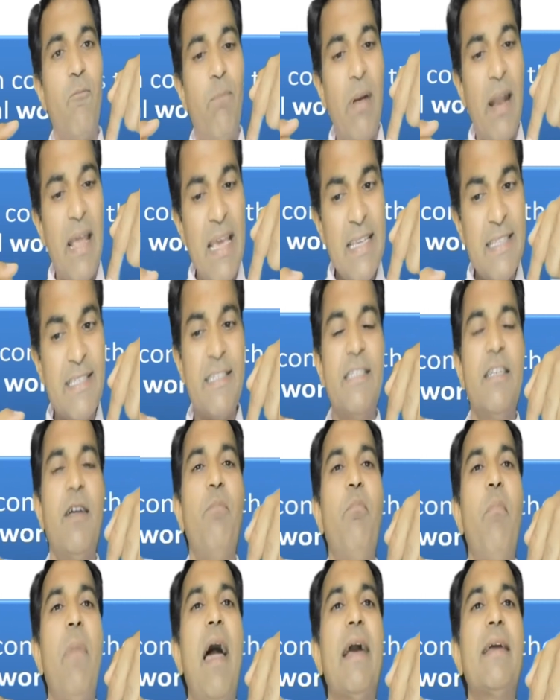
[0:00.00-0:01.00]
placed in a
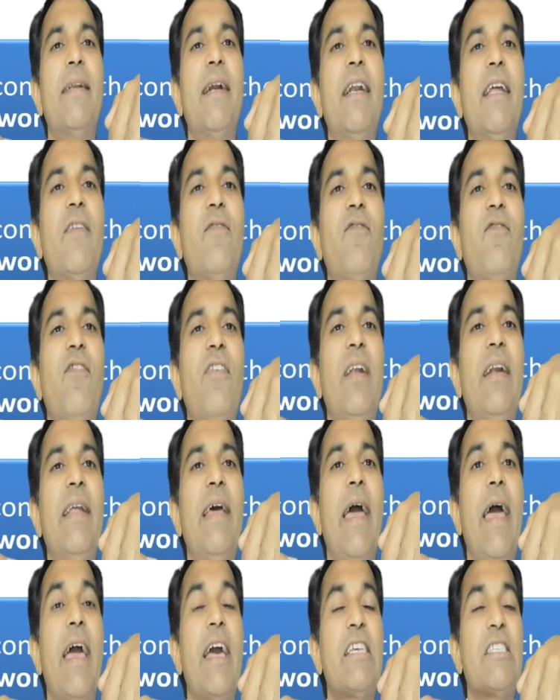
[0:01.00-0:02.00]
magnetic field
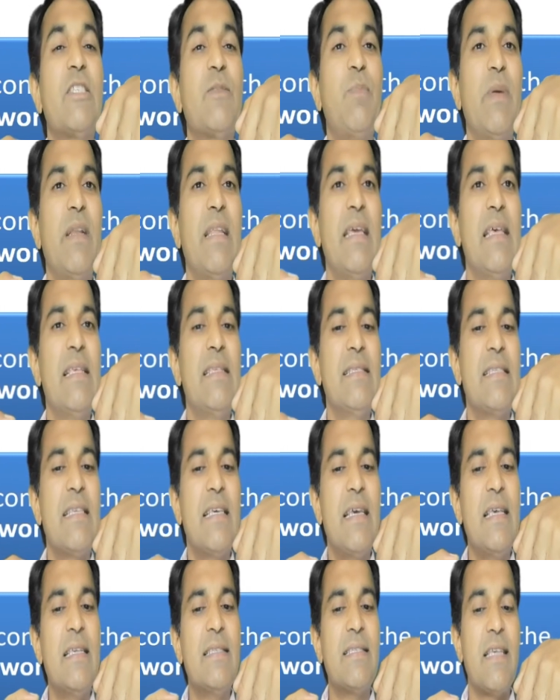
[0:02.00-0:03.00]

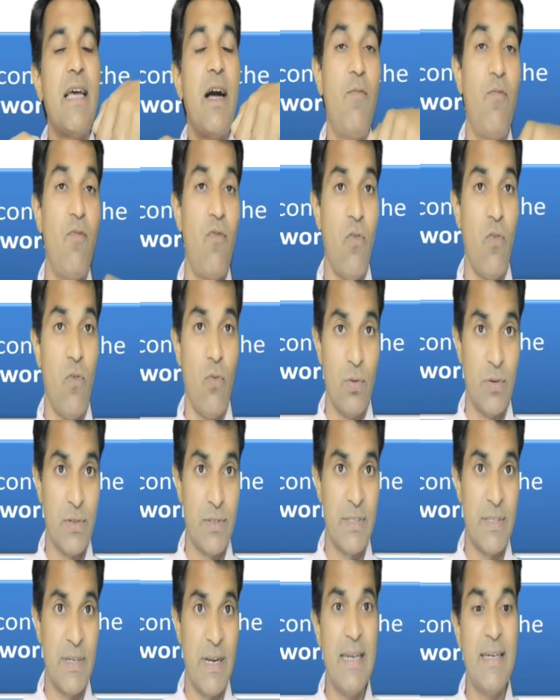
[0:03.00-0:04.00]
experiences a
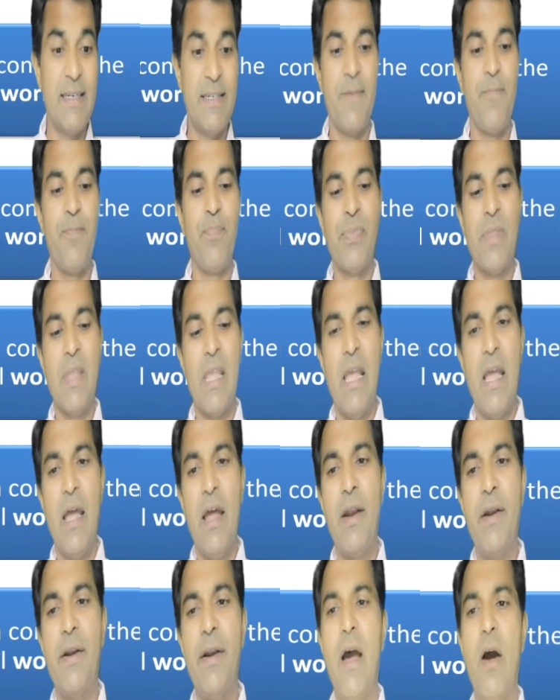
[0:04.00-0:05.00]
force right
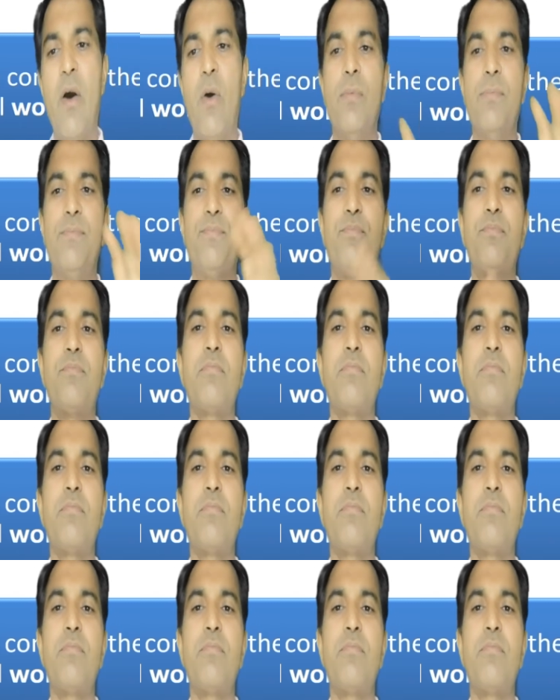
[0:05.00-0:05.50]
now